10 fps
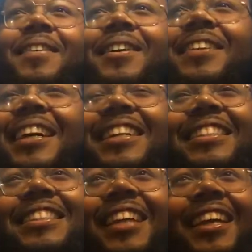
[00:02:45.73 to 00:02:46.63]
I'm like,
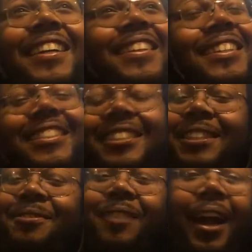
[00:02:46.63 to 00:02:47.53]
damn, this
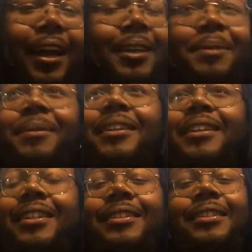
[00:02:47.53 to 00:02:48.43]
shit's fire, bro.
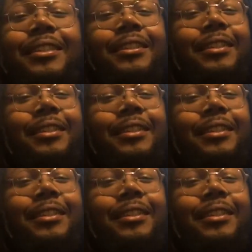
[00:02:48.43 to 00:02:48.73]
This shit.